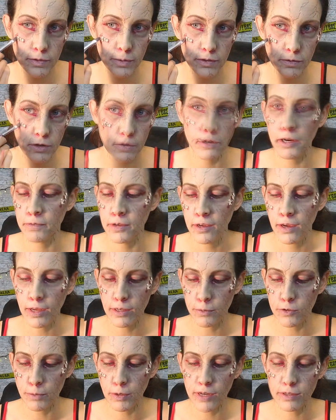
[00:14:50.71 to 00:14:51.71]
So
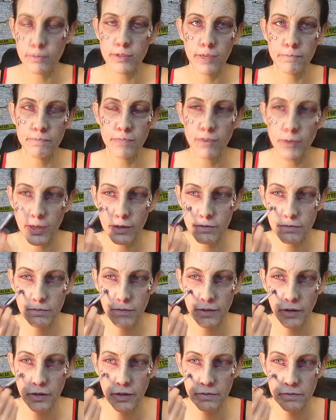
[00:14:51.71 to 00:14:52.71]

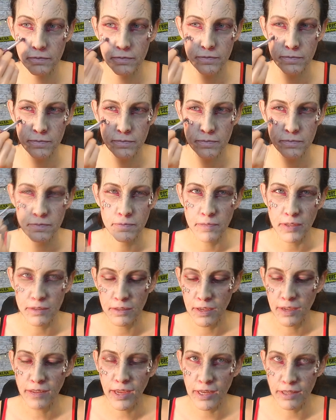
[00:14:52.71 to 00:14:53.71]
there's a lot of
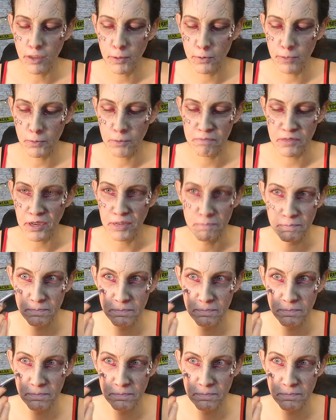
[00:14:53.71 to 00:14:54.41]
things you could do with this.